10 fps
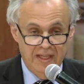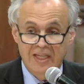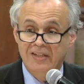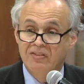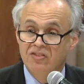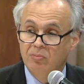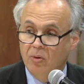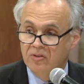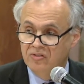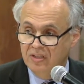Even
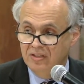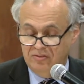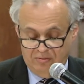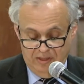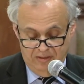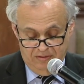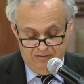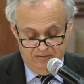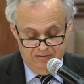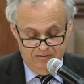Sports Illustrated
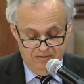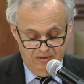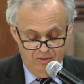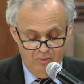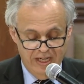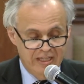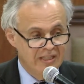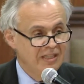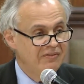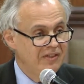
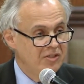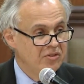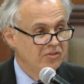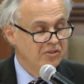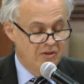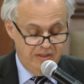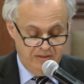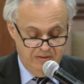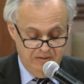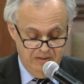regularly features an
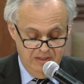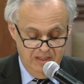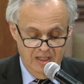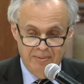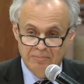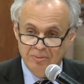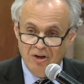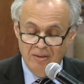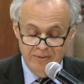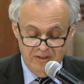article about
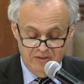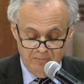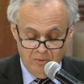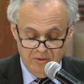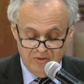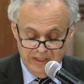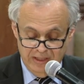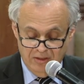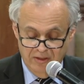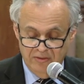prominent sports
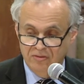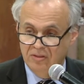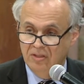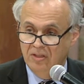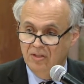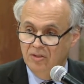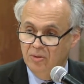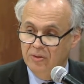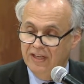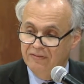icons
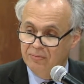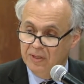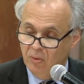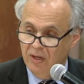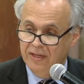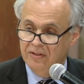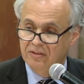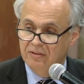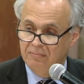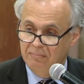who have
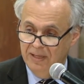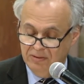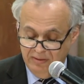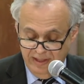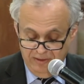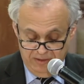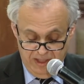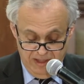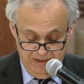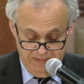required mental health
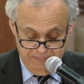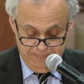care.